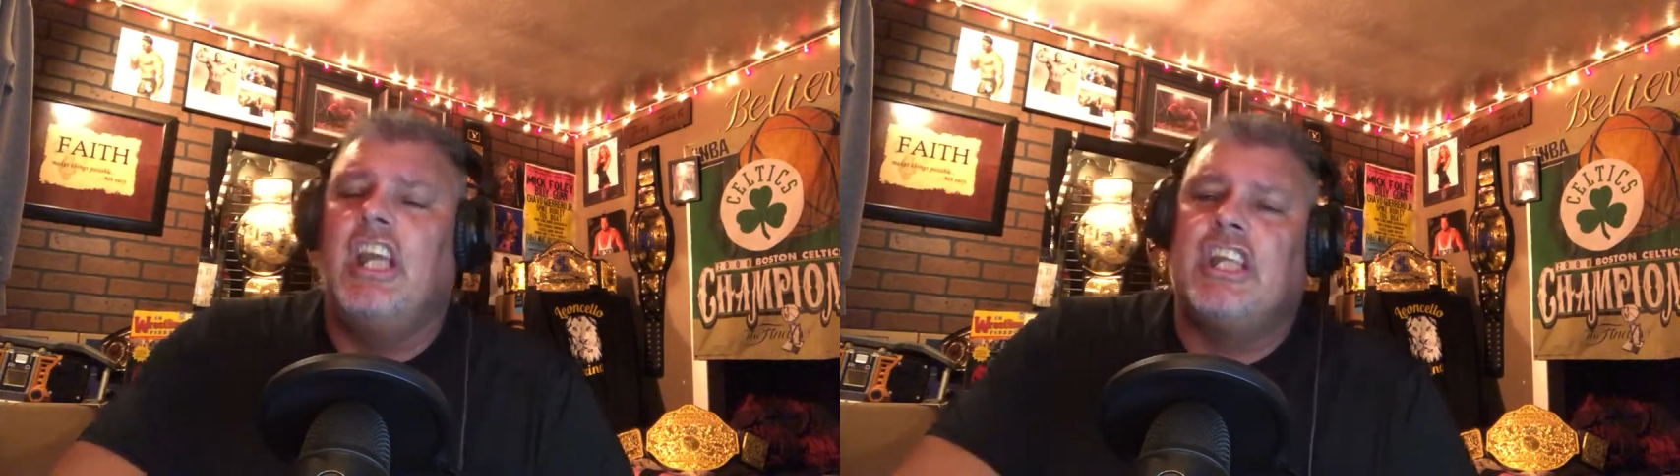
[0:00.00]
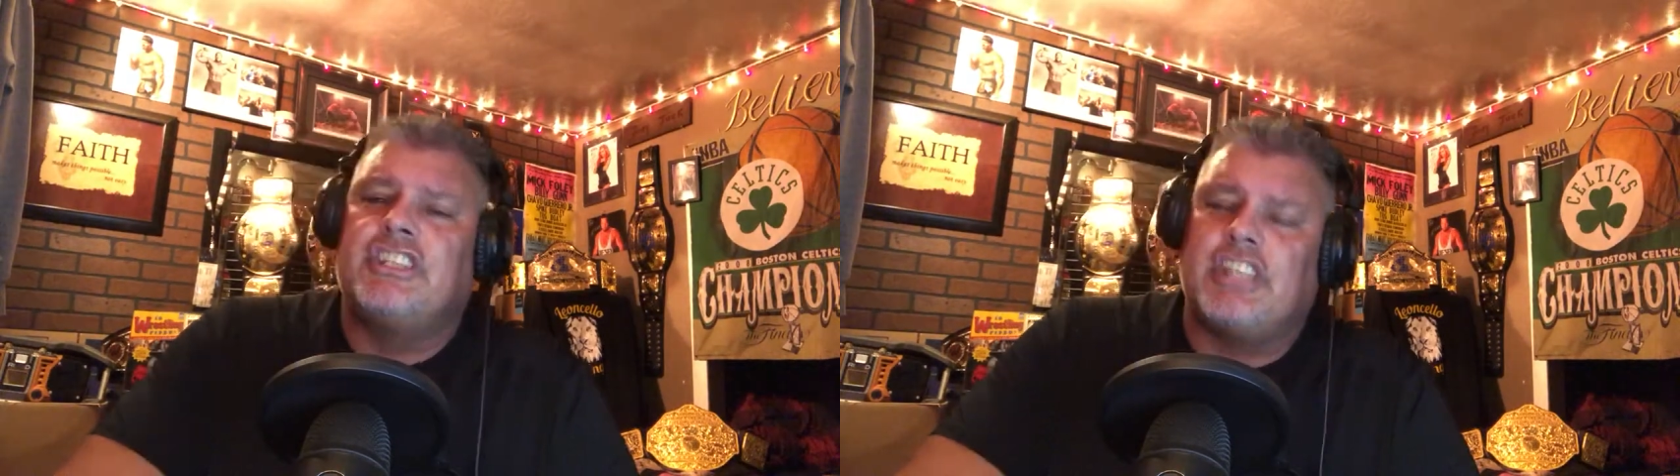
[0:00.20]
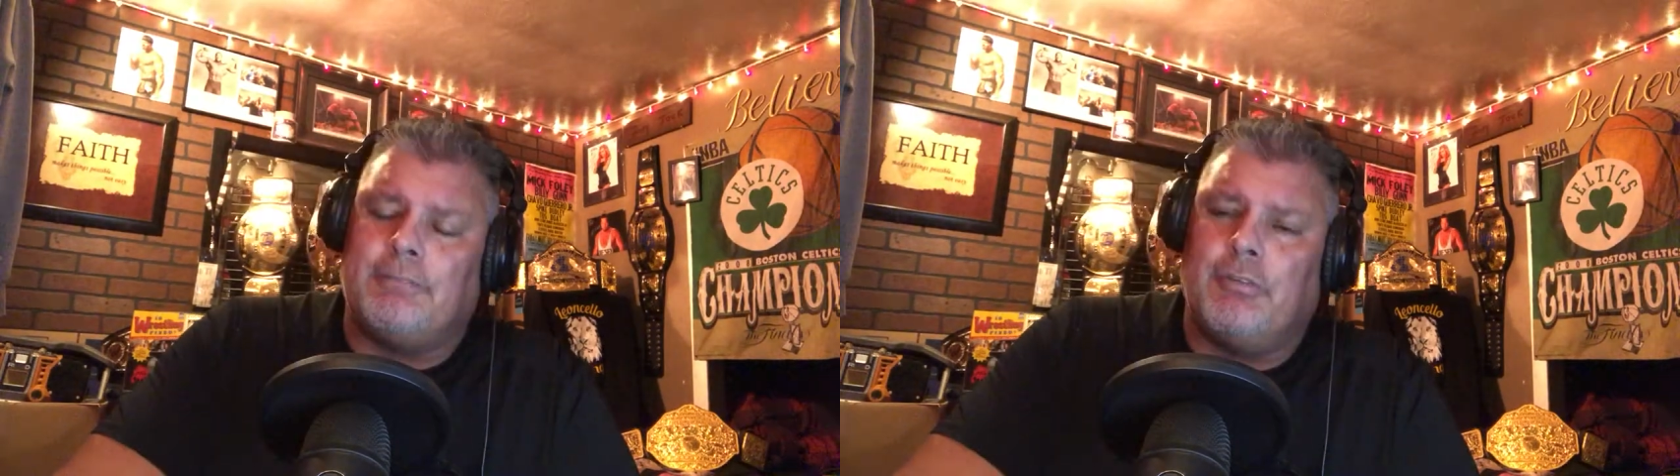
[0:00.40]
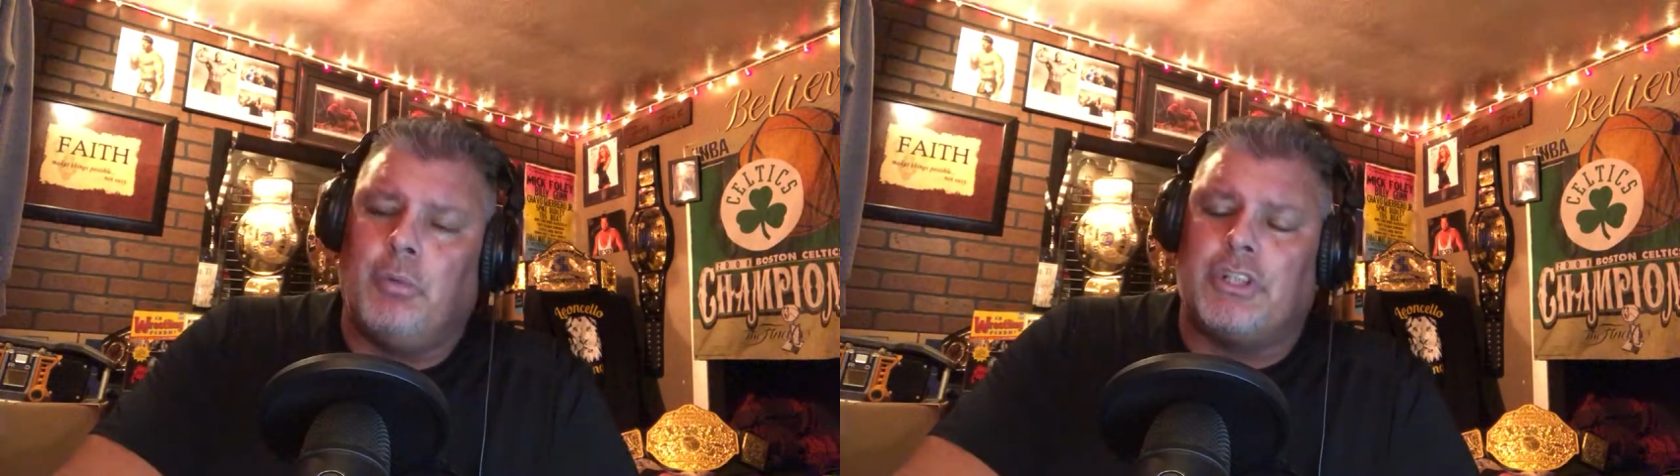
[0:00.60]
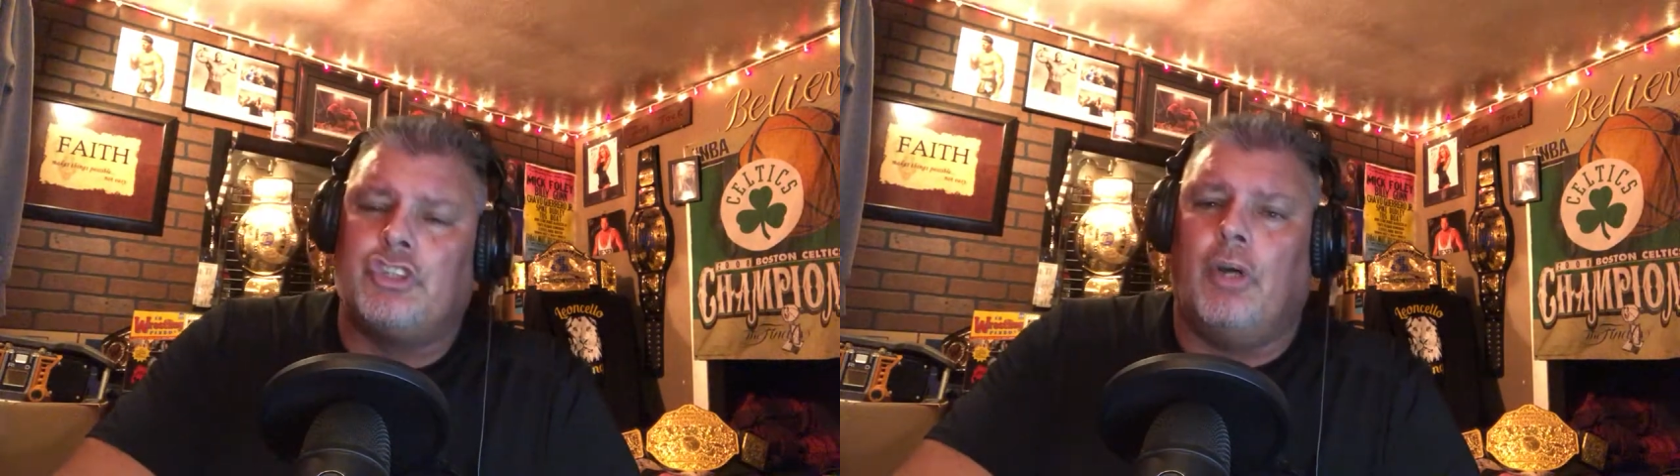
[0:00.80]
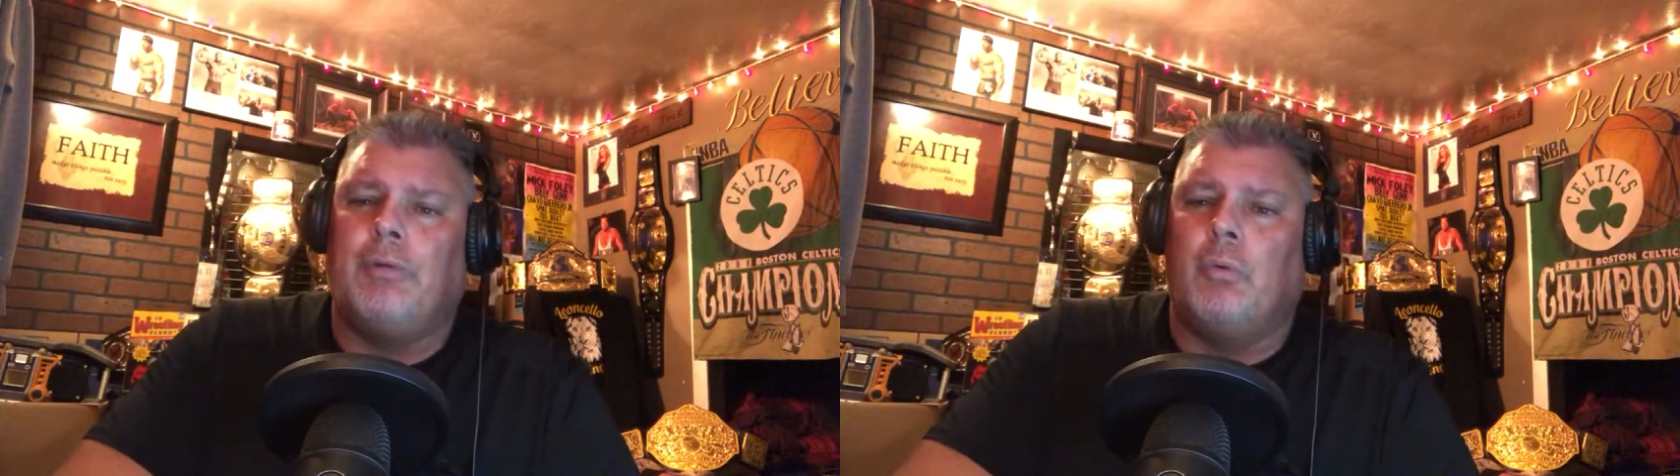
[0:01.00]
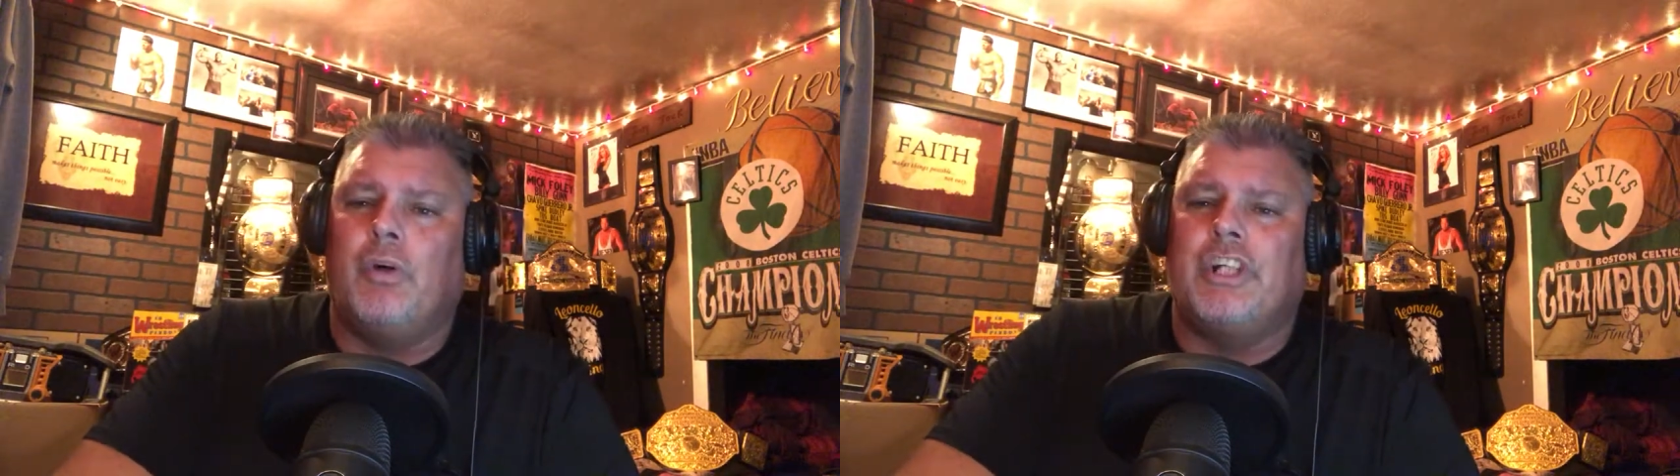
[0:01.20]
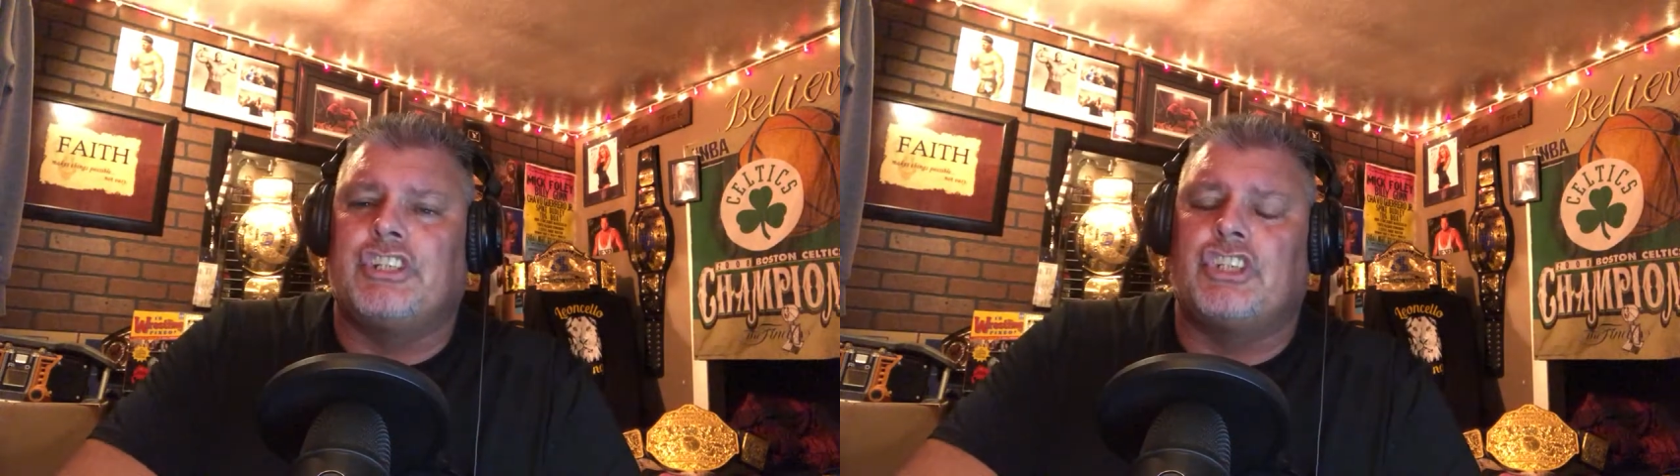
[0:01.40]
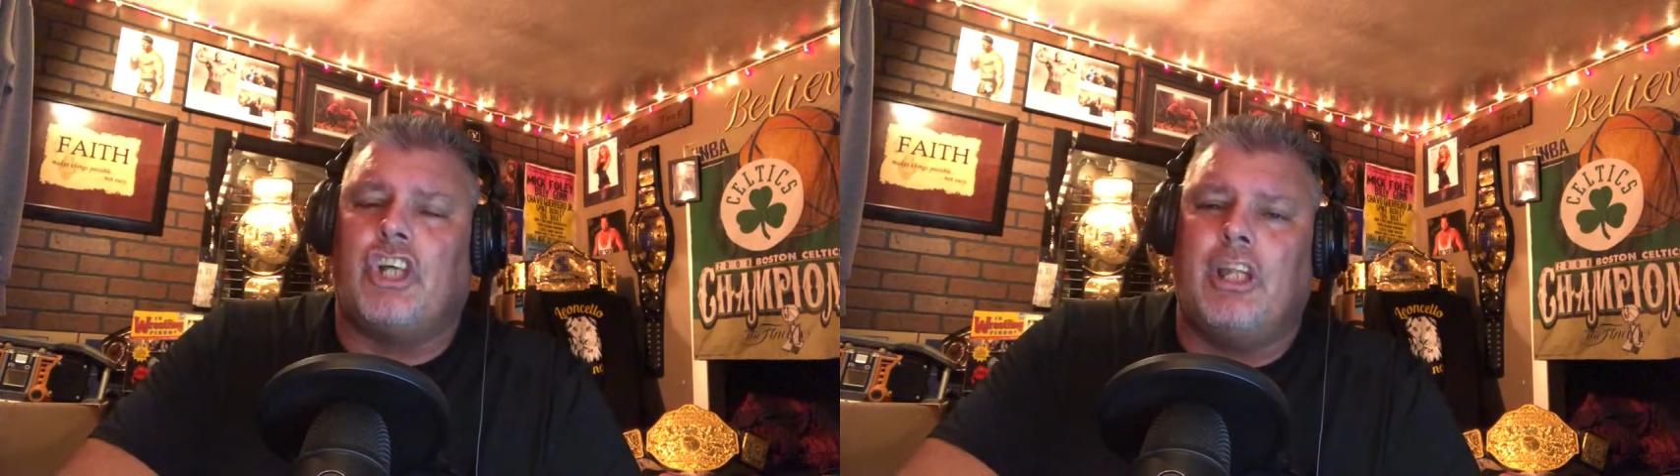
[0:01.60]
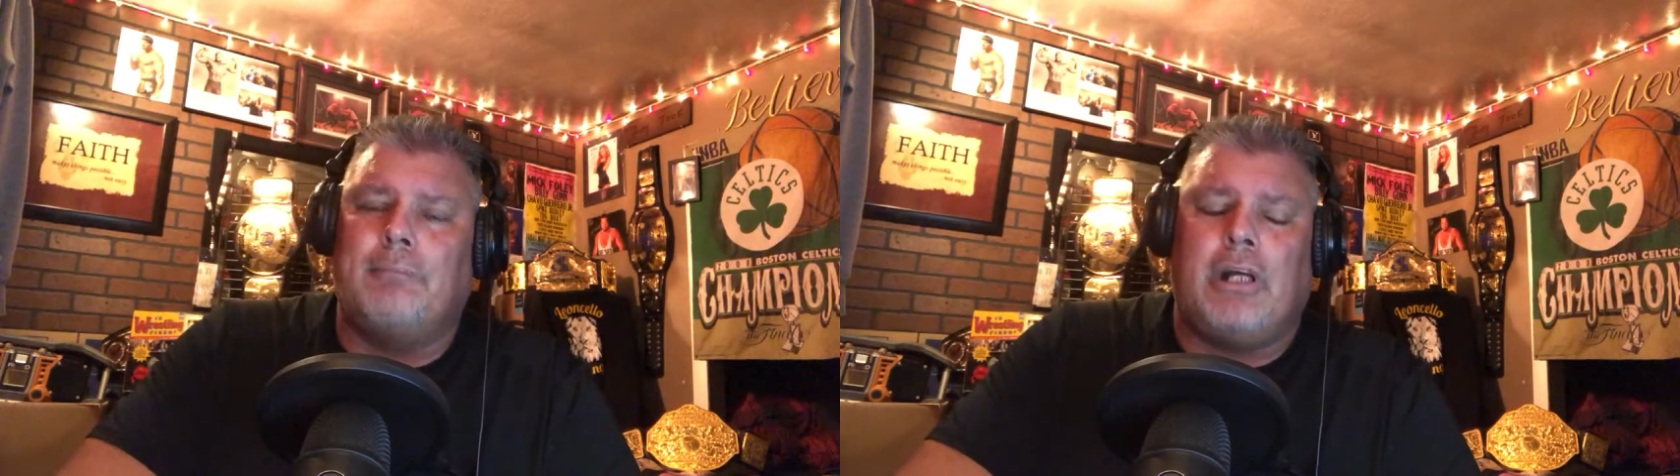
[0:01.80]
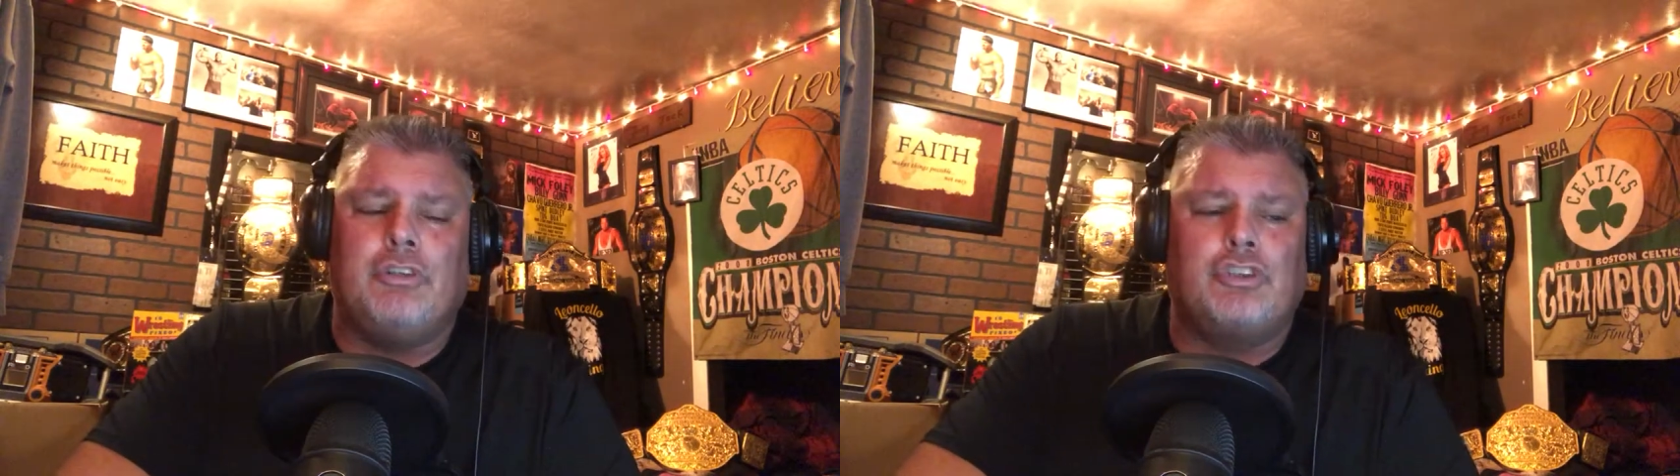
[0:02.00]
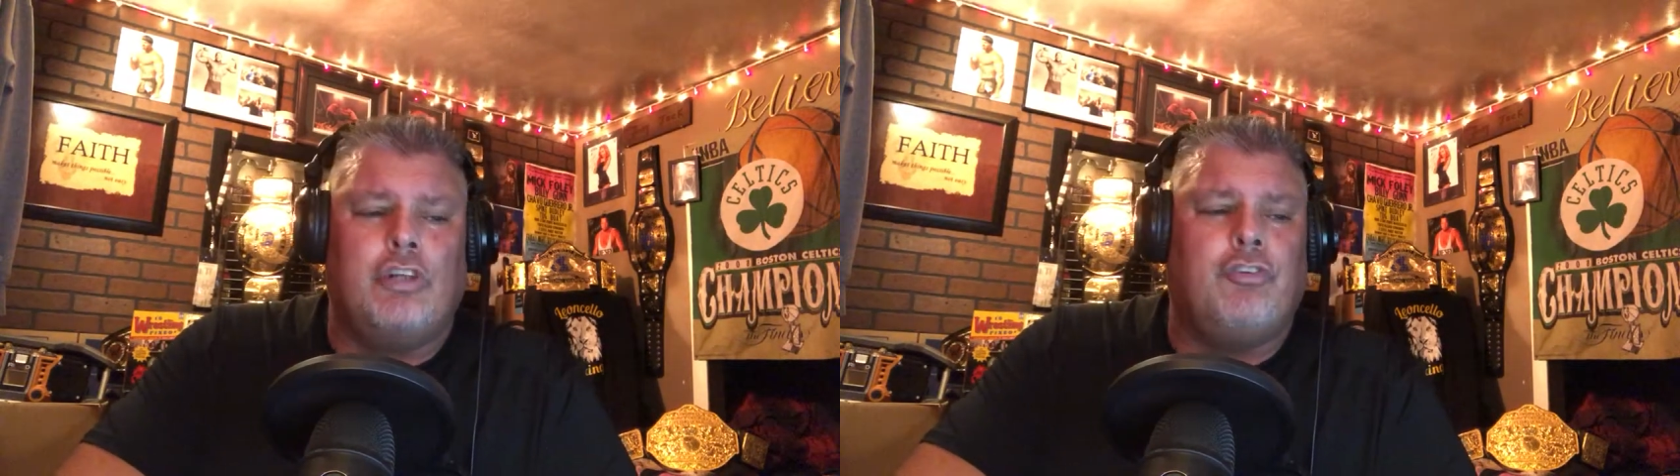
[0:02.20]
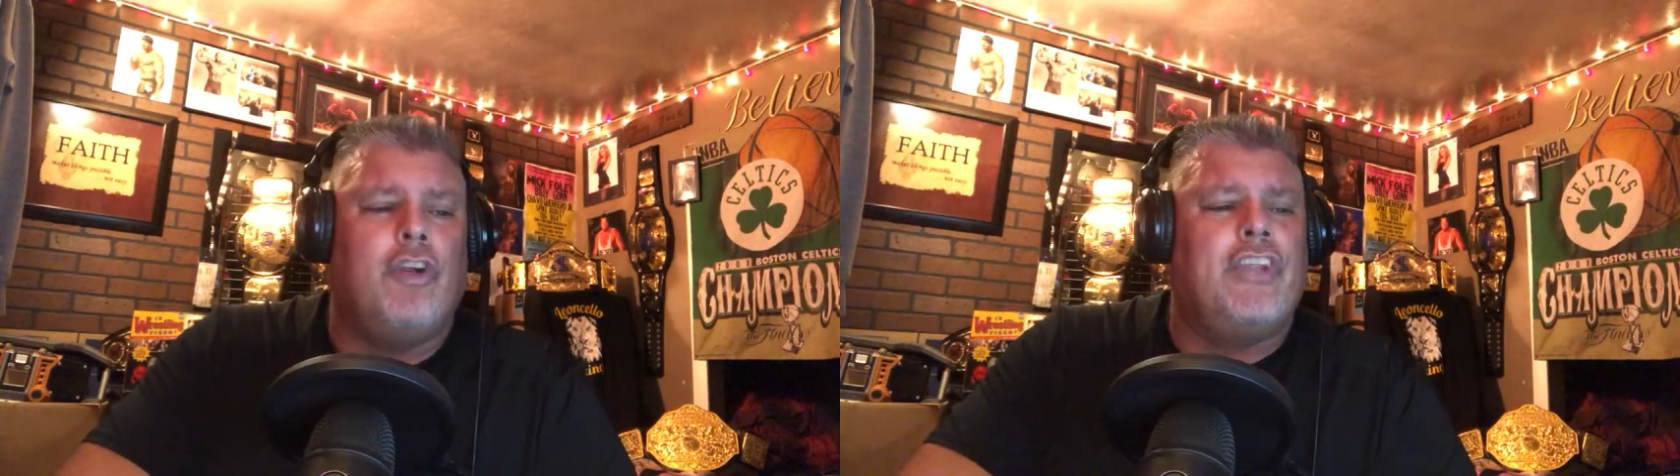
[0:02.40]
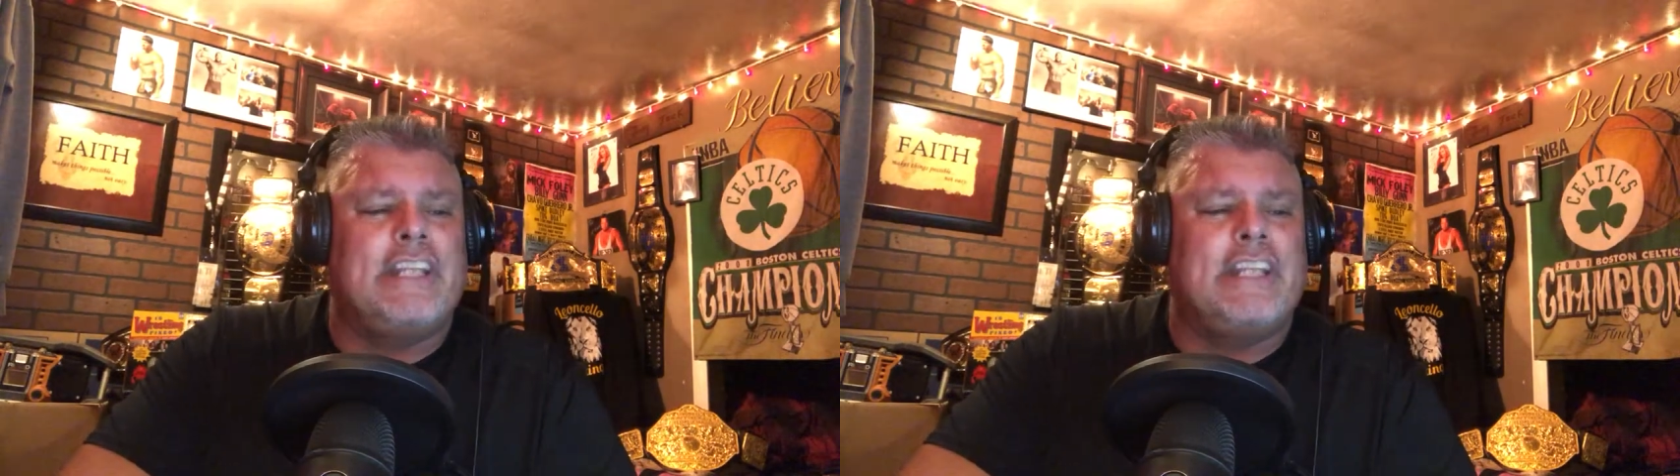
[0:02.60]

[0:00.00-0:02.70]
some of what Sobel Warriors is all about and so forth.